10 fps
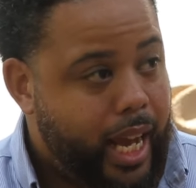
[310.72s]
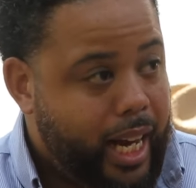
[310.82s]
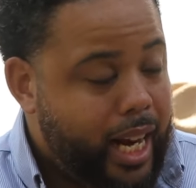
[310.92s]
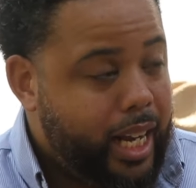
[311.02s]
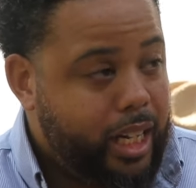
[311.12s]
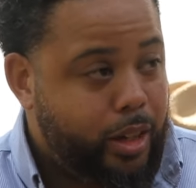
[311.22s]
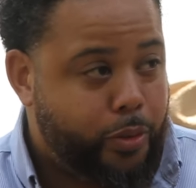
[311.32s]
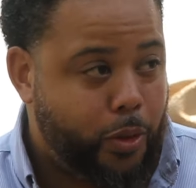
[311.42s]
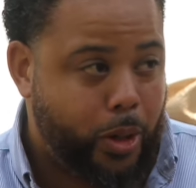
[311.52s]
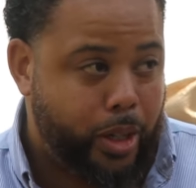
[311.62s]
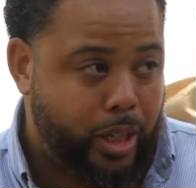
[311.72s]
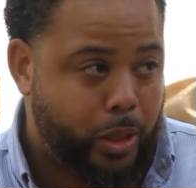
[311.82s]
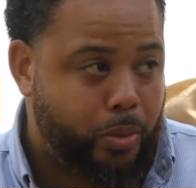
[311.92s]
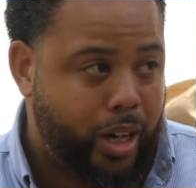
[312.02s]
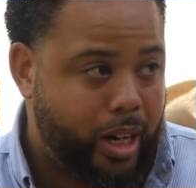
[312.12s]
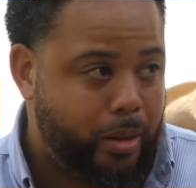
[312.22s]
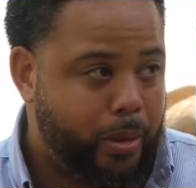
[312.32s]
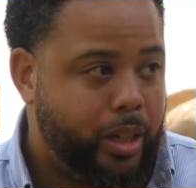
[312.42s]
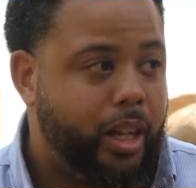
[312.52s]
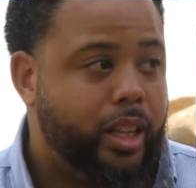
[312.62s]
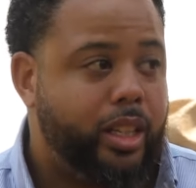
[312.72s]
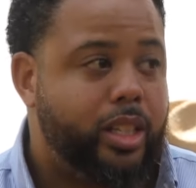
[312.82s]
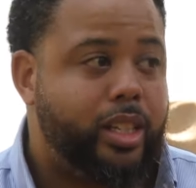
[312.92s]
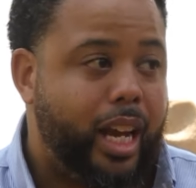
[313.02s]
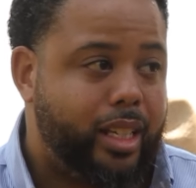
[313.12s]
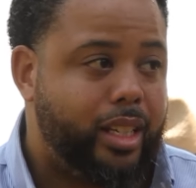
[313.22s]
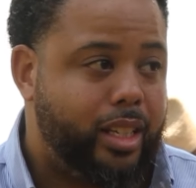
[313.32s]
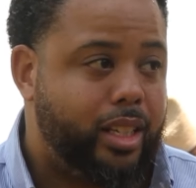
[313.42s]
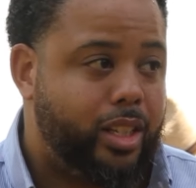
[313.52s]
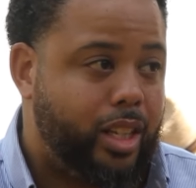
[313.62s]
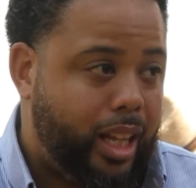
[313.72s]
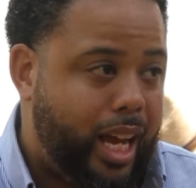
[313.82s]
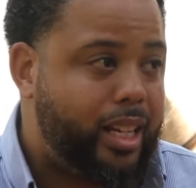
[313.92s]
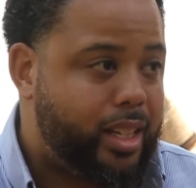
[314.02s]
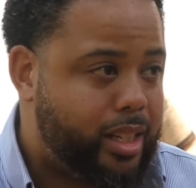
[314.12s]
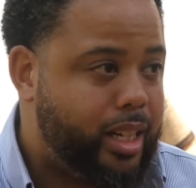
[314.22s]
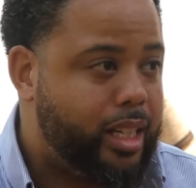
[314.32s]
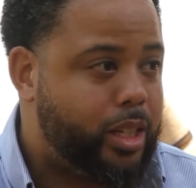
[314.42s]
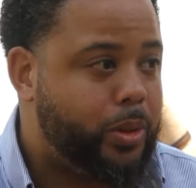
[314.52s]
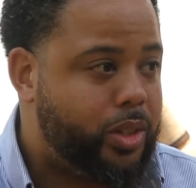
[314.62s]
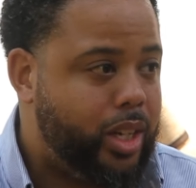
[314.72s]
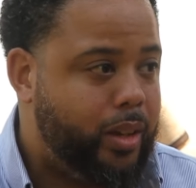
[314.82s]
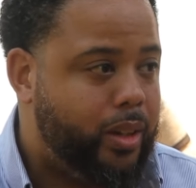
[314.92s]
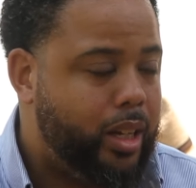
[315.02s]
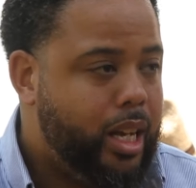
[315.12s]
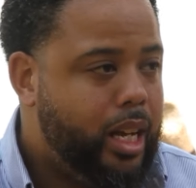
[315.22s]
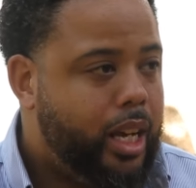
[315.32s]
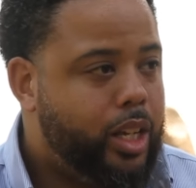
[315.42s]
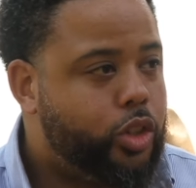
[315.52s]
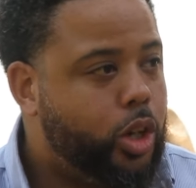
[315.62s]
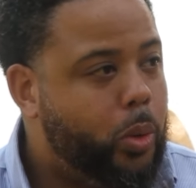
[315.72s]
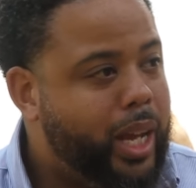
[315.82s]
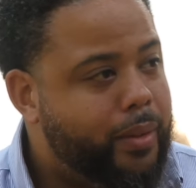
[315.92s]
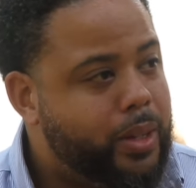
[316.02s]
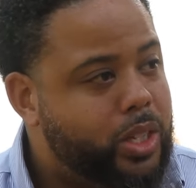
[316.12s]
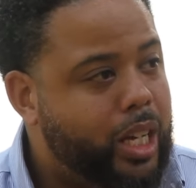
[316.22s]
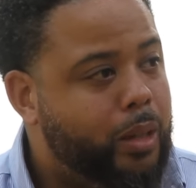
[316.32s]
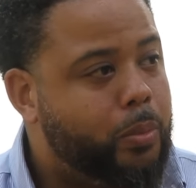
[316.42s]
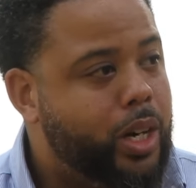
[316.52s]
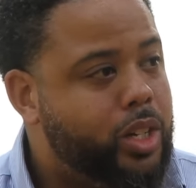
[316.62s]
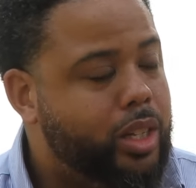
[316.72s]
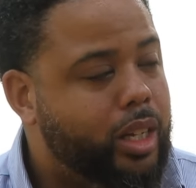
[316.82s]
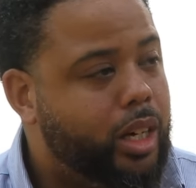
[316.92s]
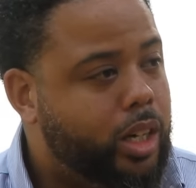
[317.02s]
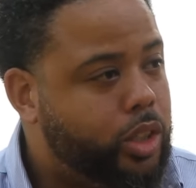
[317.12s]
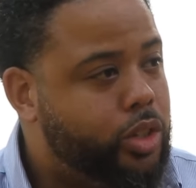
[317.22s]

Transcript: It had ended 4 years prior, but Texas is the last state to receive it. And so we have a celebration there called